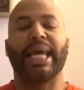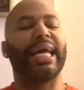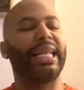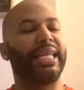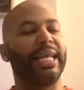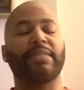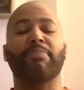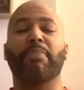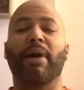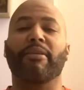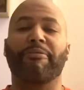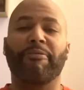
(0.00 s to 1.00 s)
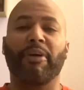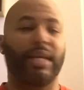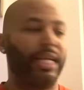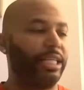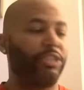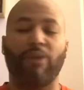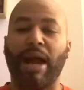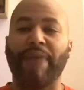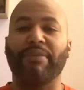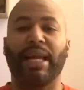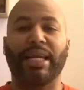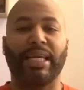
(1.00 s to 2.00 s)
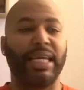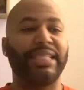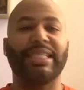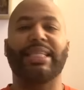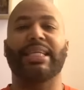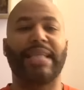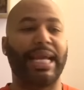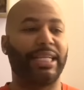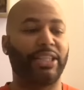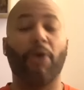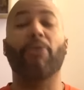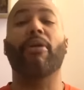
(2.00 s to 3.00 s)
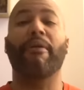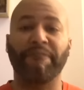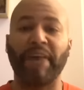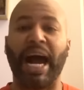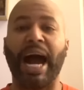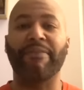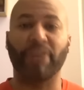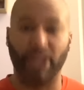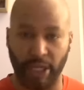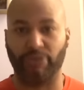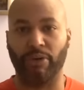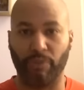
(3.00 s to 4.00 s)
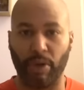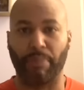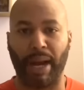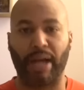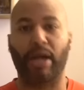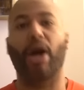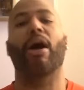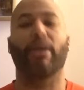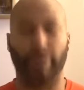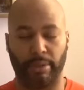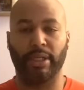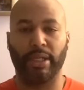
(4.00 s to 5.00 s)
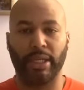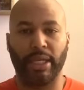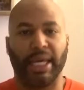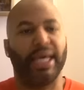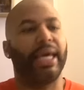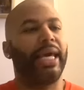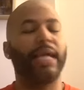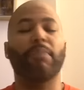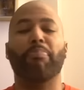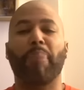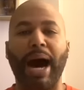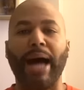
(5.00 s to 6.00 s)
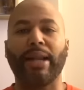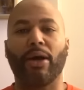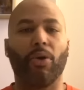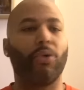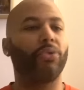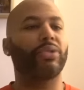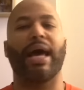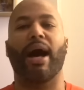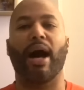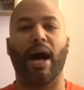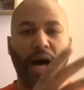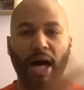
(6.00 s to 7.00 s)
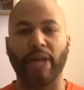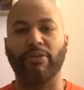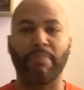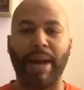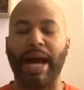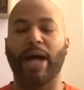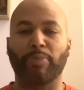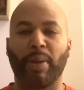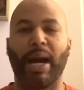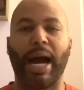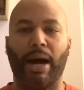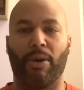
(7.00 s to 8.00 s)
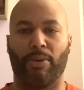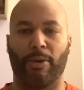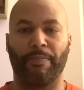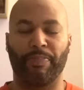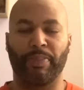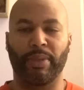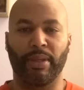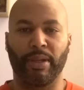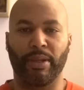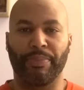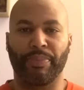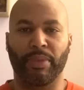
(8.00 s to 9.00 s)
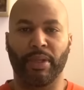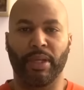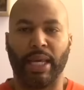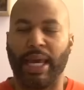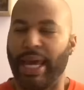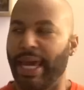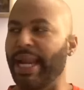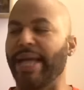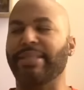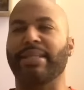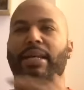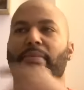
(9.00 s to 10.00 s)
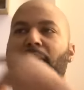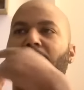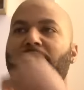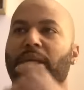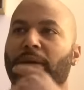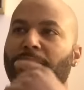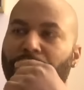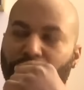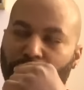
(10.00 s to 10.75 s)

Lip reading: And this motherfucker is driving like he's in the Daytona 500 with my car, hitting potholes 100 miles per hour. And I said to myself,